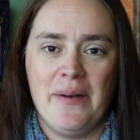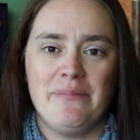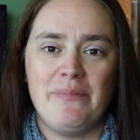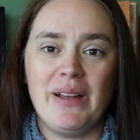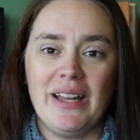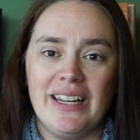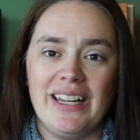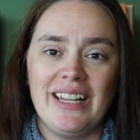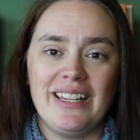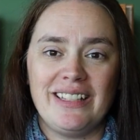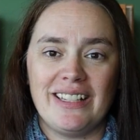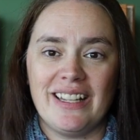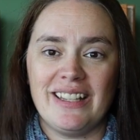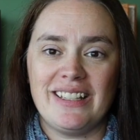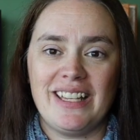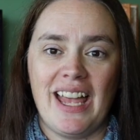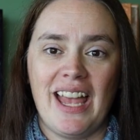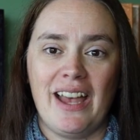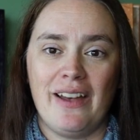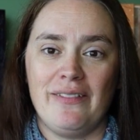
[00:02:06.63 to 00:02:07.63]
But it
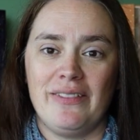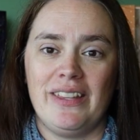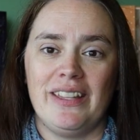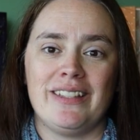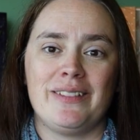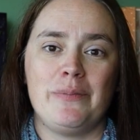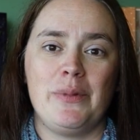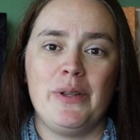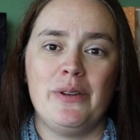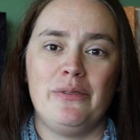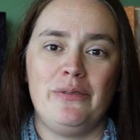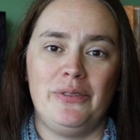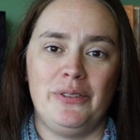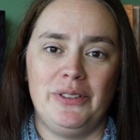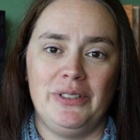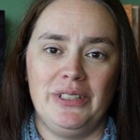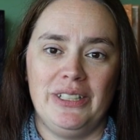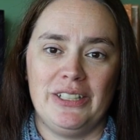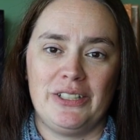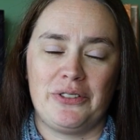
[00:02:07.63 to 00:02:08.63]
does have this
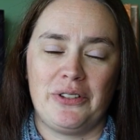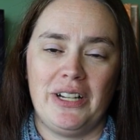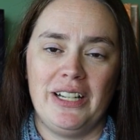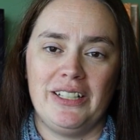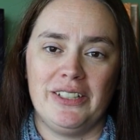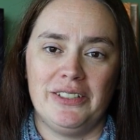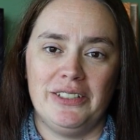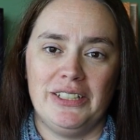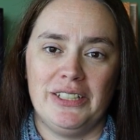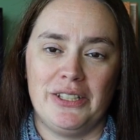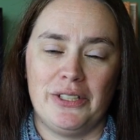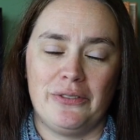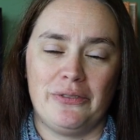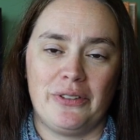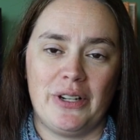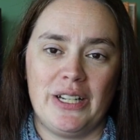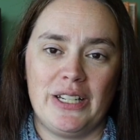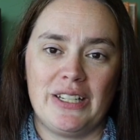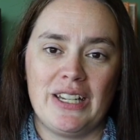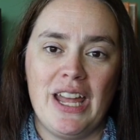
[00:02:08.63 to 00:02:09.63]
beautiful triangle in the
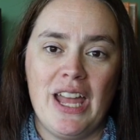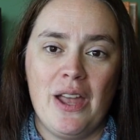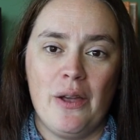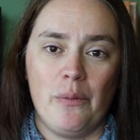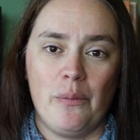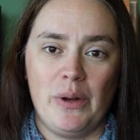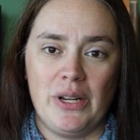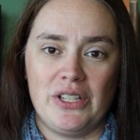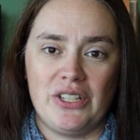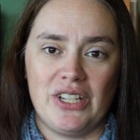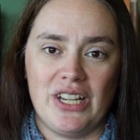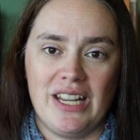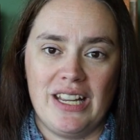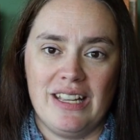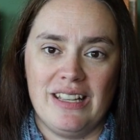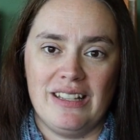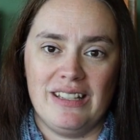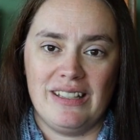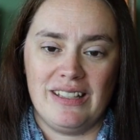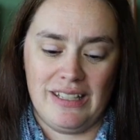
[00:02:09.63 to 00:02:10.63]
front, which
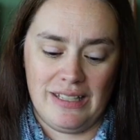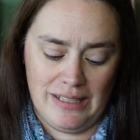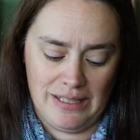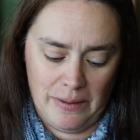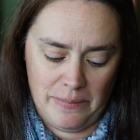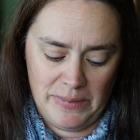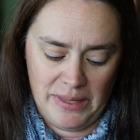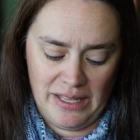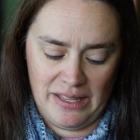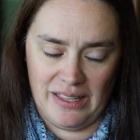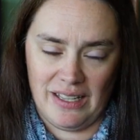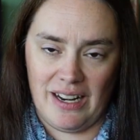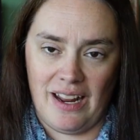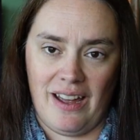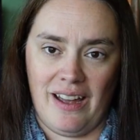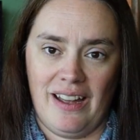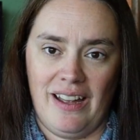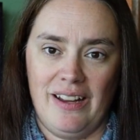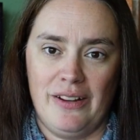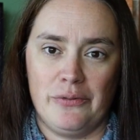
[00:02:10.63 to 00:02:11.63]
is something that
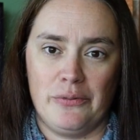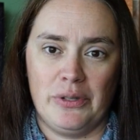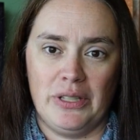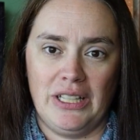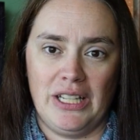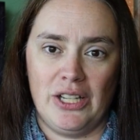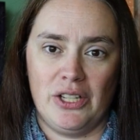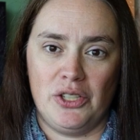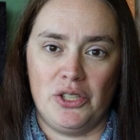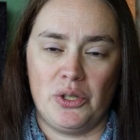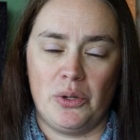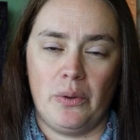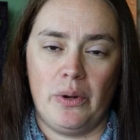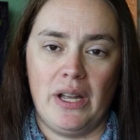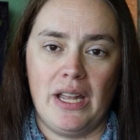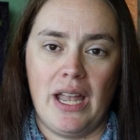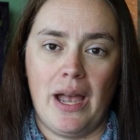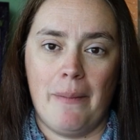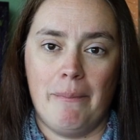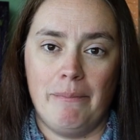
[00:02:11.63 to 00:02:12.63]
I really
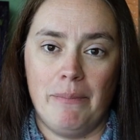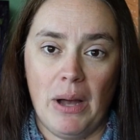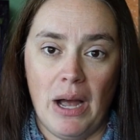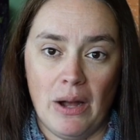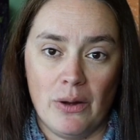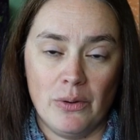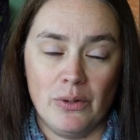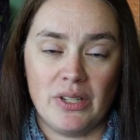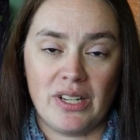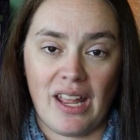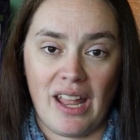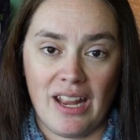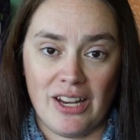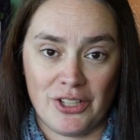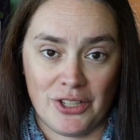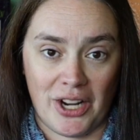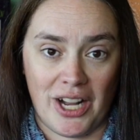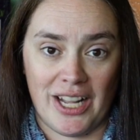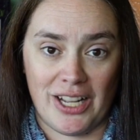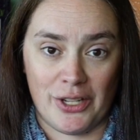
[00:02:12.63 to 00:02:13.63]
enjoy about a
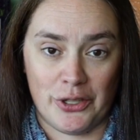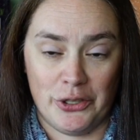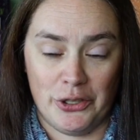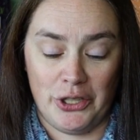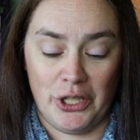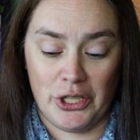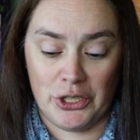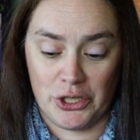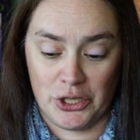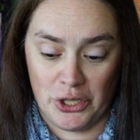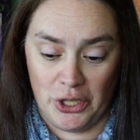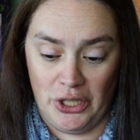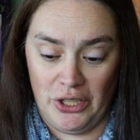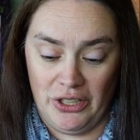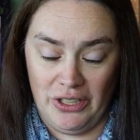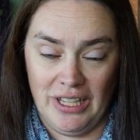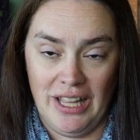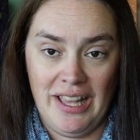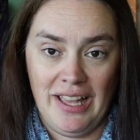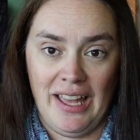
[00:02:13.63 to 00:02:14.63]
triangle
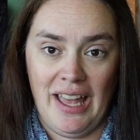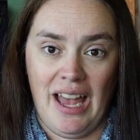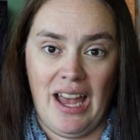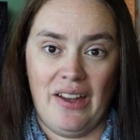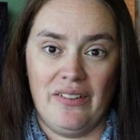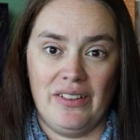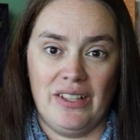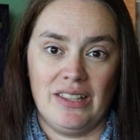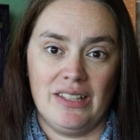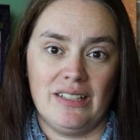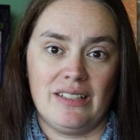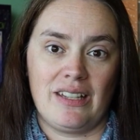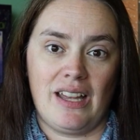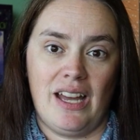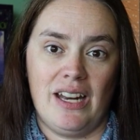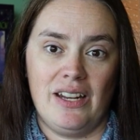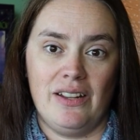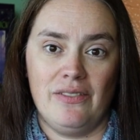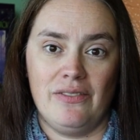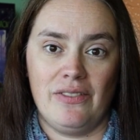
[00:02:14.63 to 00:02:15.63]
shawl. Having this
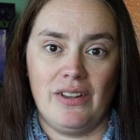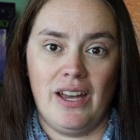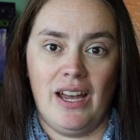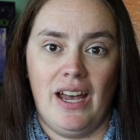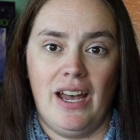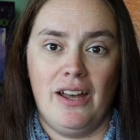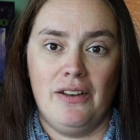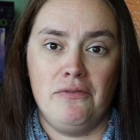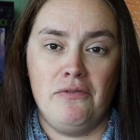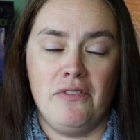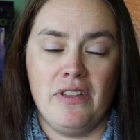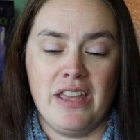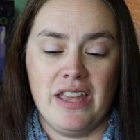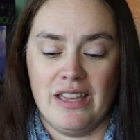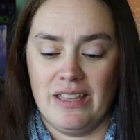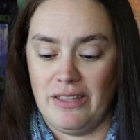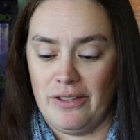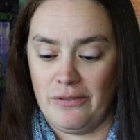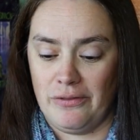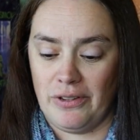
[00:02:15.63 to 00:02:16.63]
kind of V
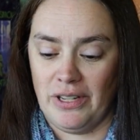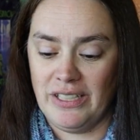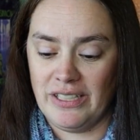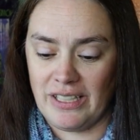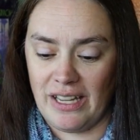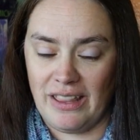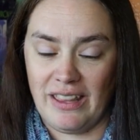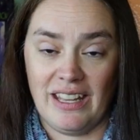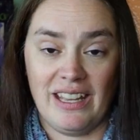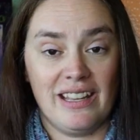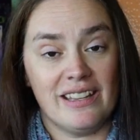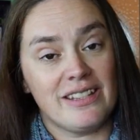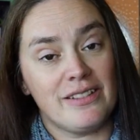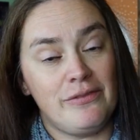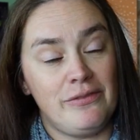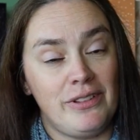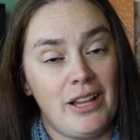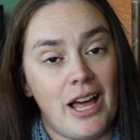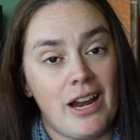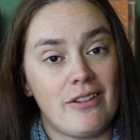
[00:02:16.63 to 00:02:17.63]
in the front, I think is a
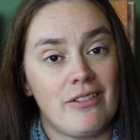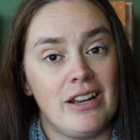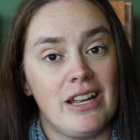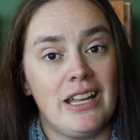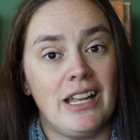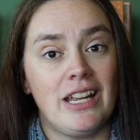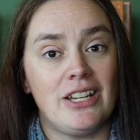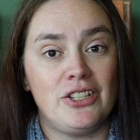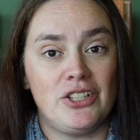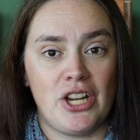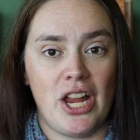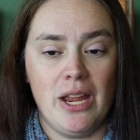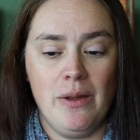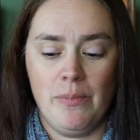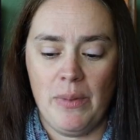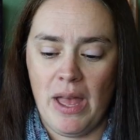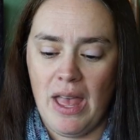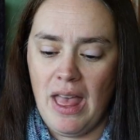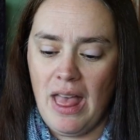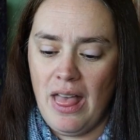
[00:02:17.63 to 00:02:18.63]
flattering
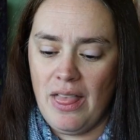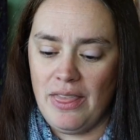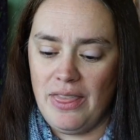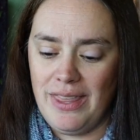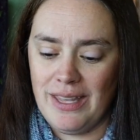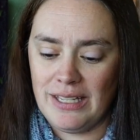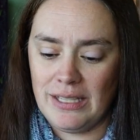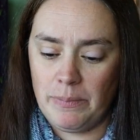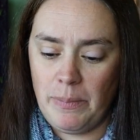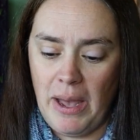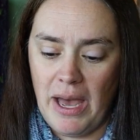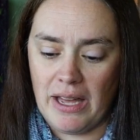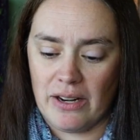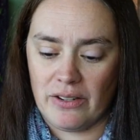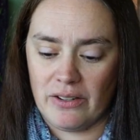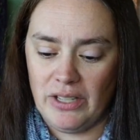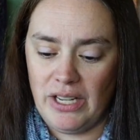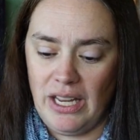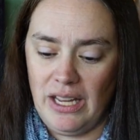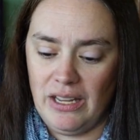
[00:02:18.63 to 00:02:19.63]
shape. This
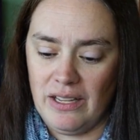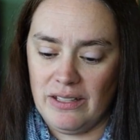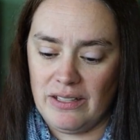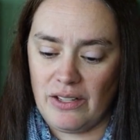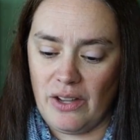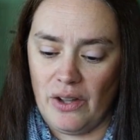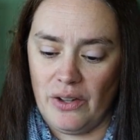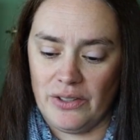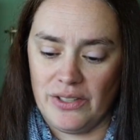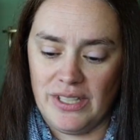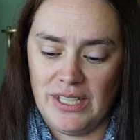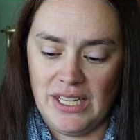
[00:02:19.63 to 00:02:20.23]
pattern is called